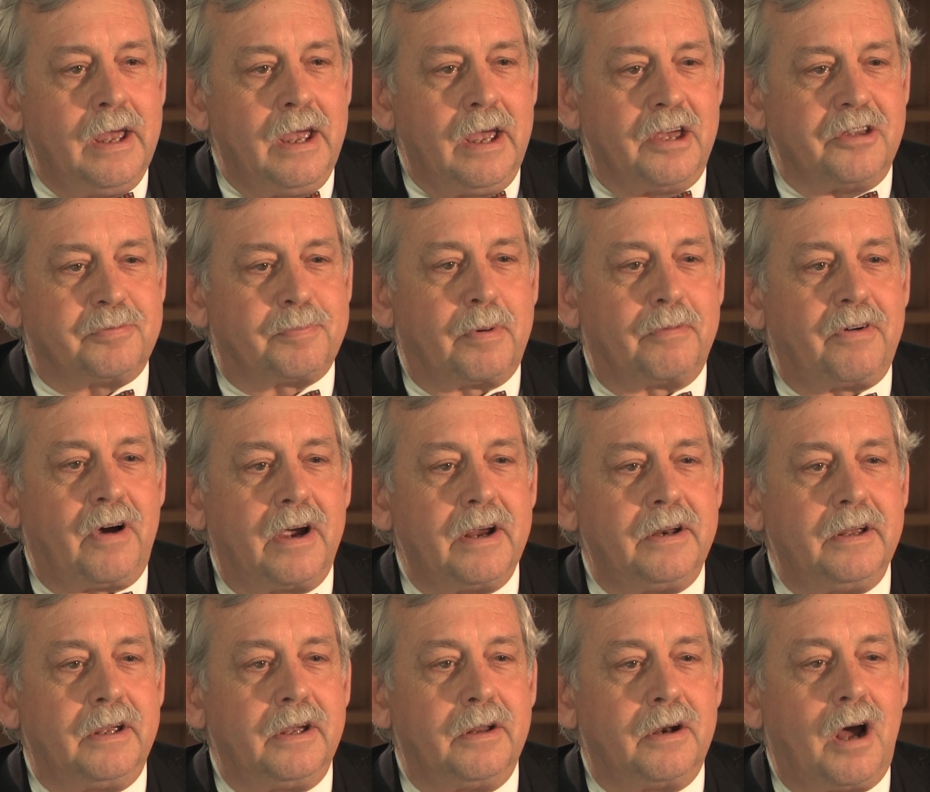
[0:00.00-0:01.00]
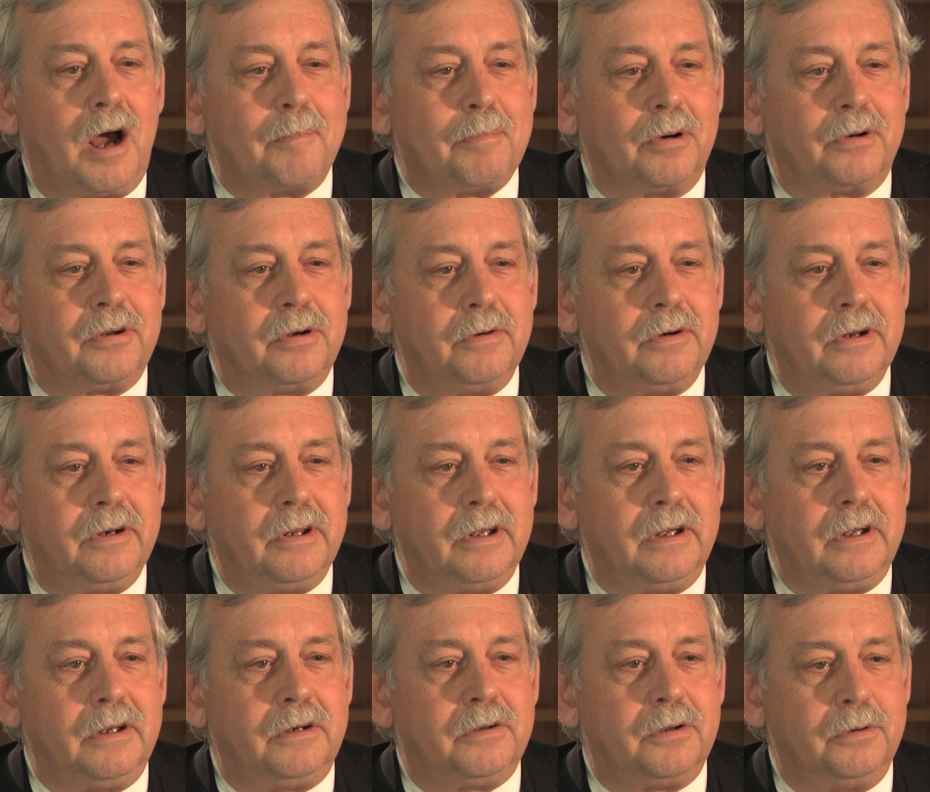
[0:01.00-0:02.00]
as providing an
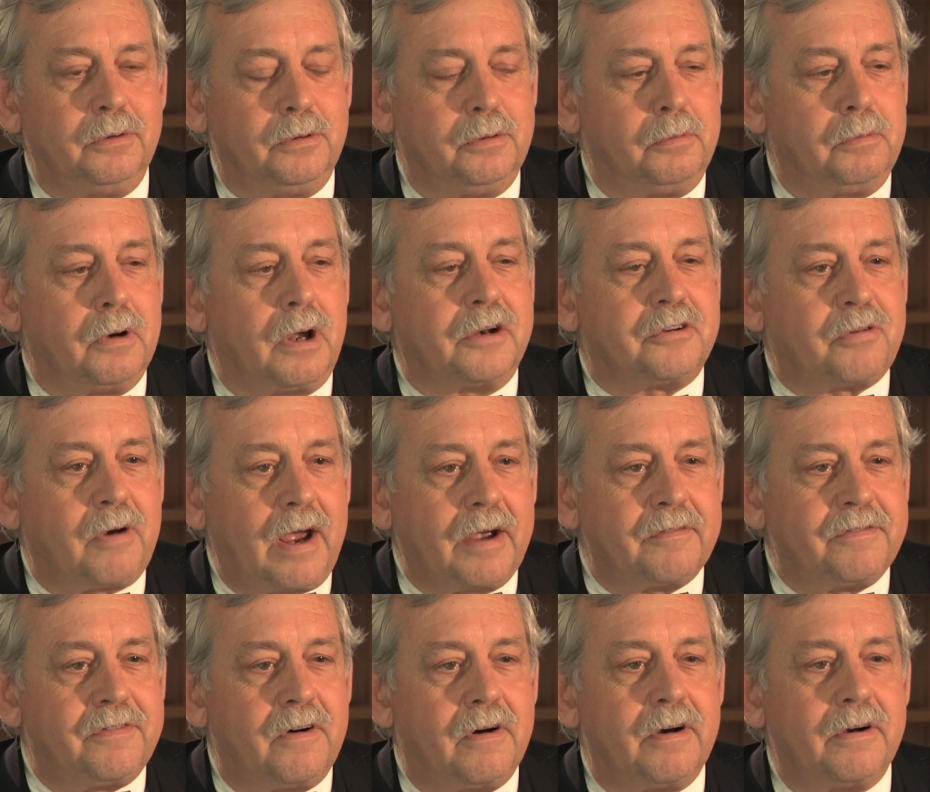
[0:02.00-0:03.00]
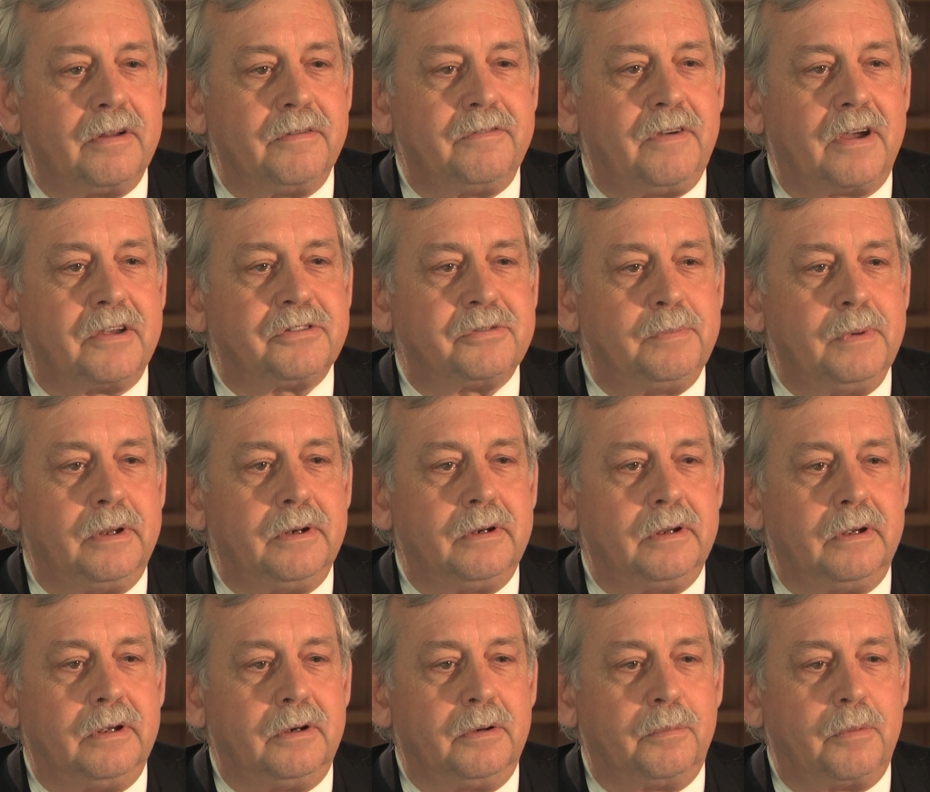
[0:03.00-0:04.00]
opportunity to attract foreign investment
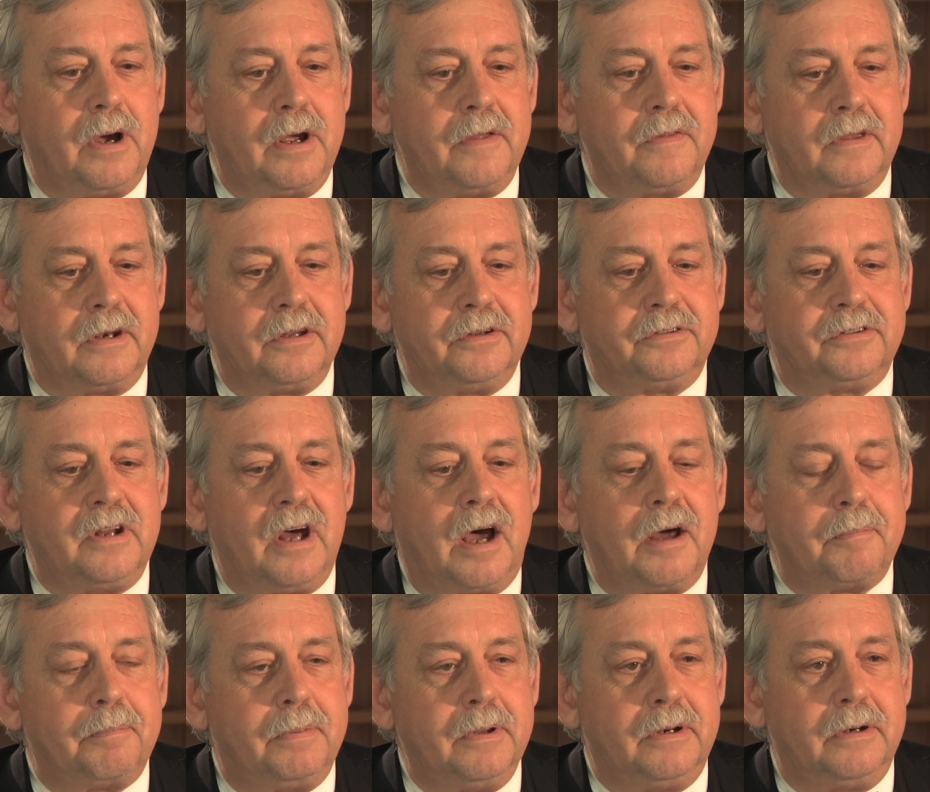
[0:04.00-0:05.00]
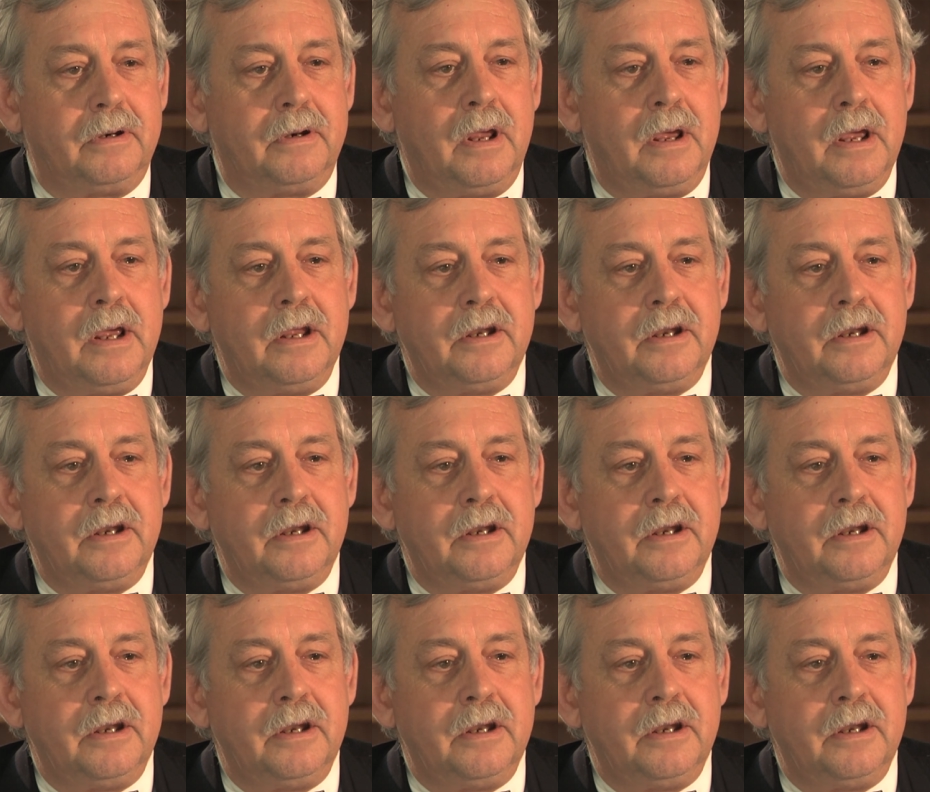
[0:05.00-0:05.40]
in a way that has not been